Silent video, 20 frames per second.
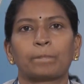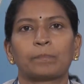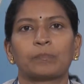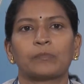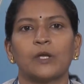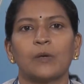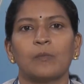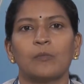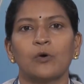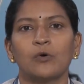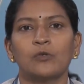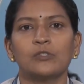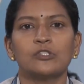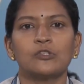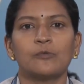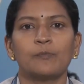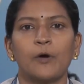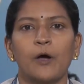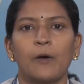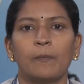The
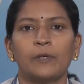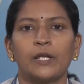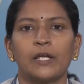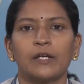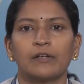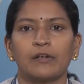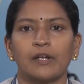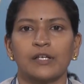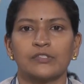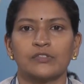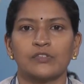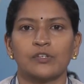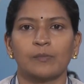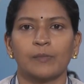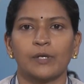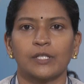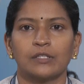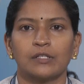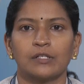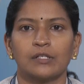most popular clustering
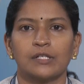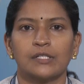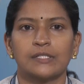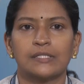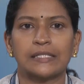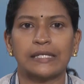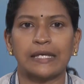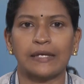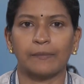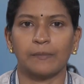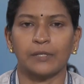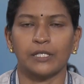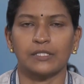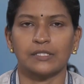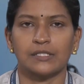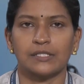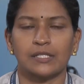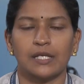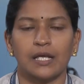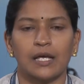method is
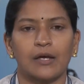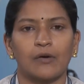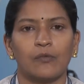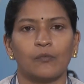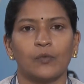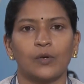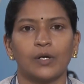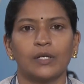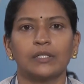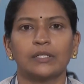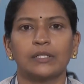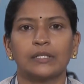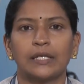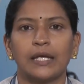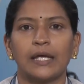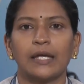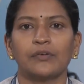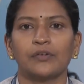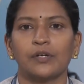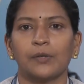k-means, where
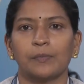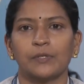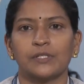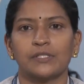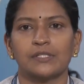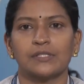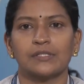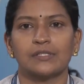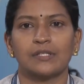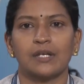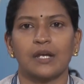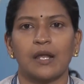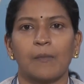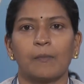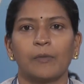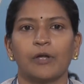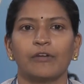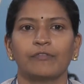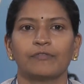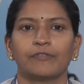k represents the
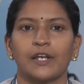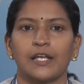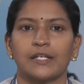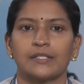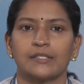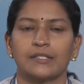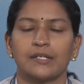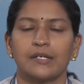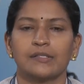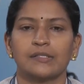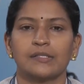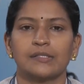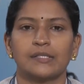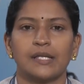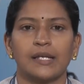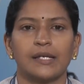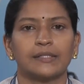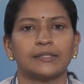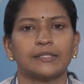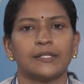number of clusters
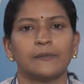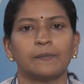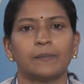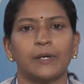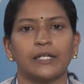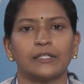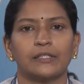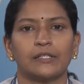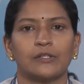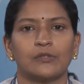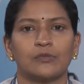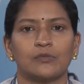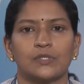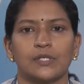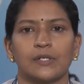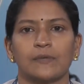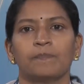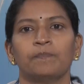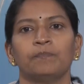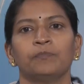selected by the
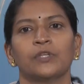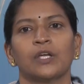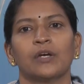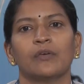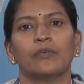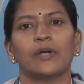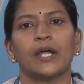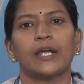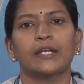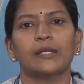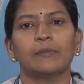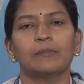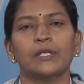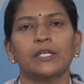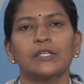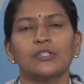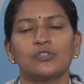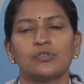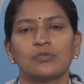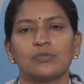user.
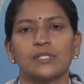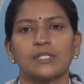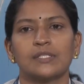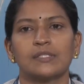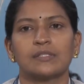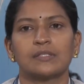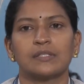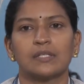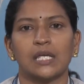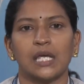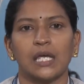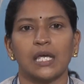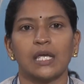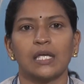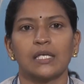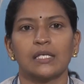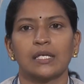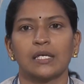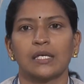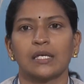Randomly chooses
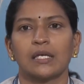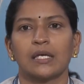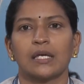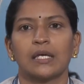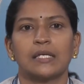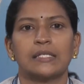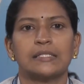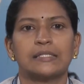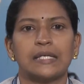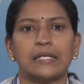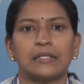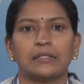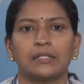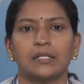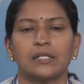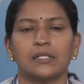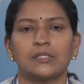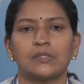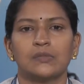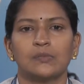k
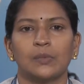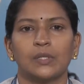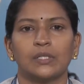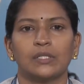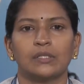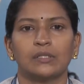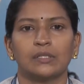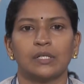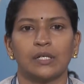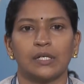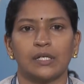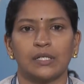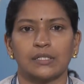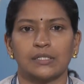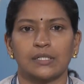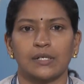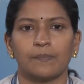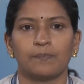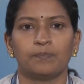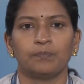centers within the
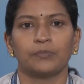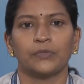data,